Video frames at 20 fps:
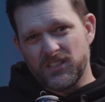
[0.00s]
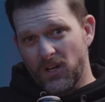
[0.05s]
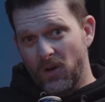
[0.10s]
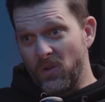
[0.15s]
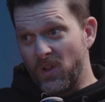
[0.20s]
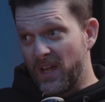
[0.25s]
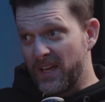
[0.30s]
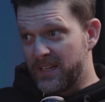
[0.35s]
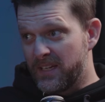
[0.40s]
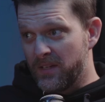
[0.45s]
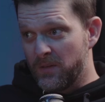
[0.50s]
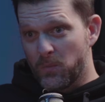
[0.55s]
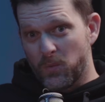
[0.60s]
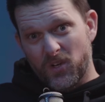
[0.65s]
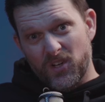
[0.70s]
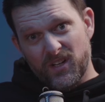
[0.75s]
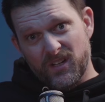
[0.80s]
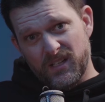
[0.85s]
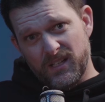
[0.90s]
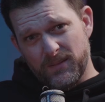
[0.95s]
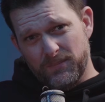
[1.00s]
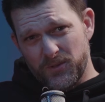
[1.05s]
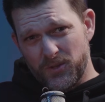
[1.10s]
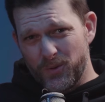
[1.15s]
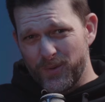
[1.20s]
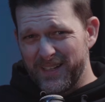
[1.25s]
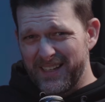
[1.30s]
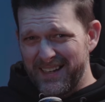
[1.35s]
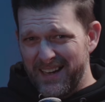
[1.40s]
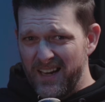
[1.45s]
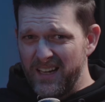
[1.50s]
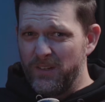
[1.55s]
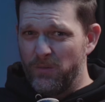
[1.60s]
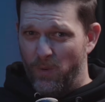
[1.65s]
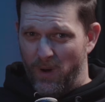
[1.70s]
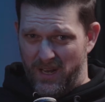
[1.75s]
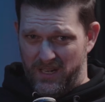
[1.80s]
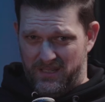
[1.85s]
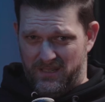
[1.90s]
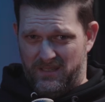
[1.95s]
you don't like it, we're going to keep doing it
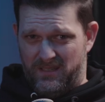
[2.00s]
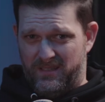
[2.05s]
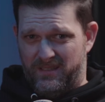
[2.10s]
anyway.